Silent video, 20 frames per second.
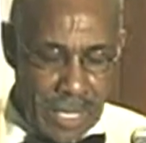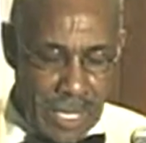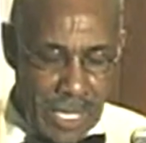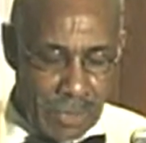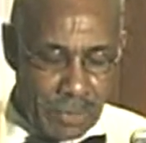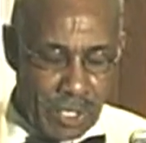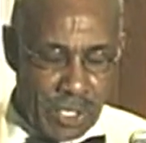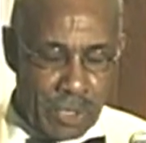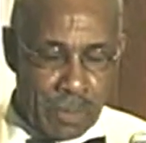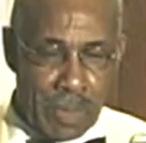
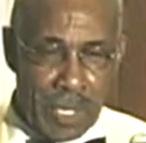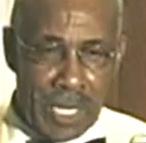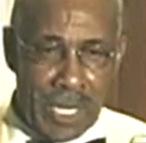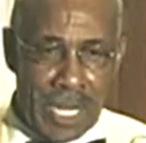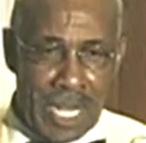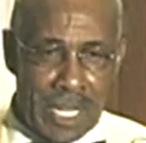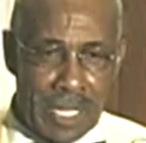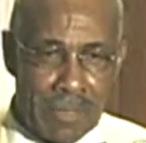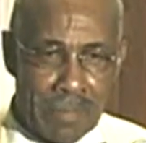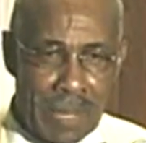It was
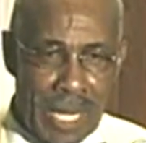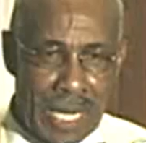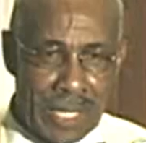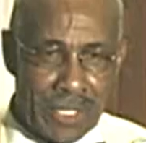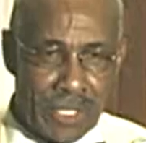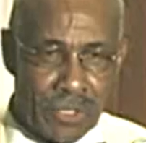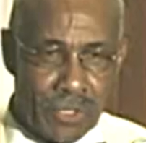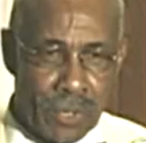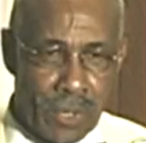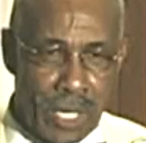spearheaded by
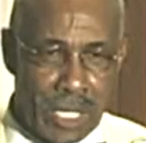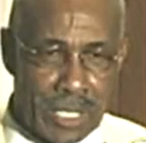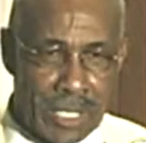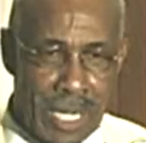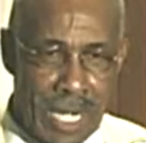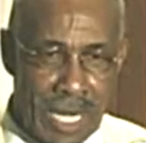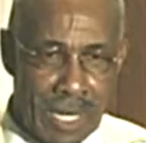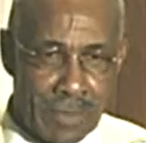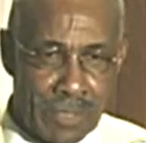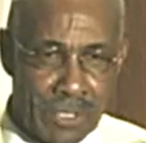Detroit
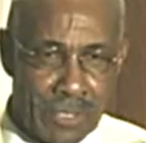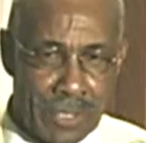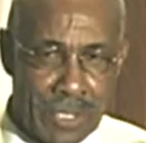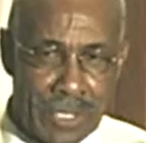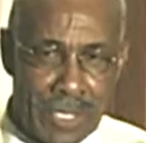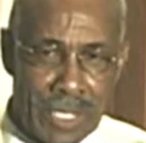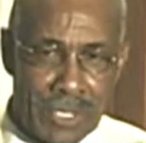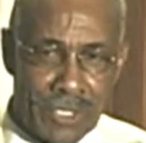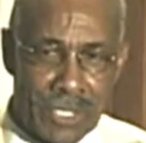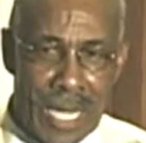
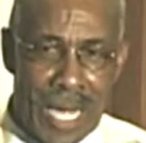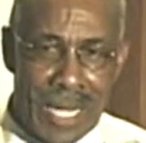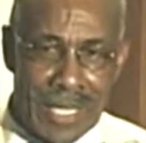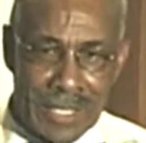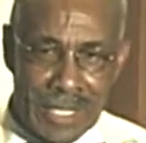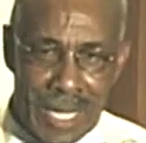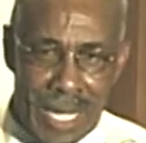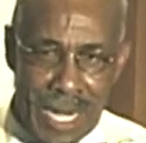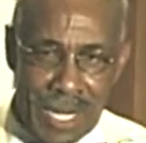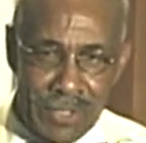Congressman John
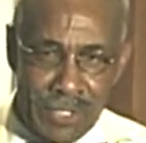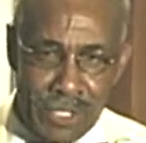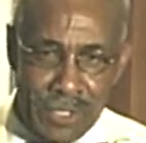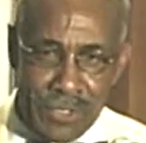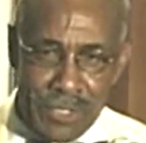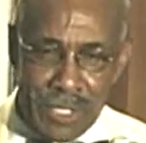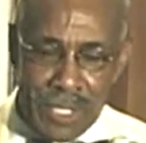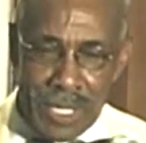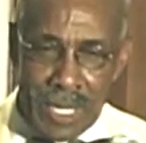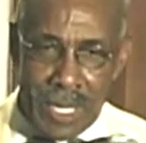
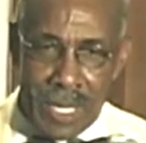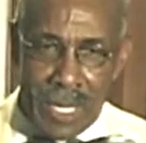Conyers,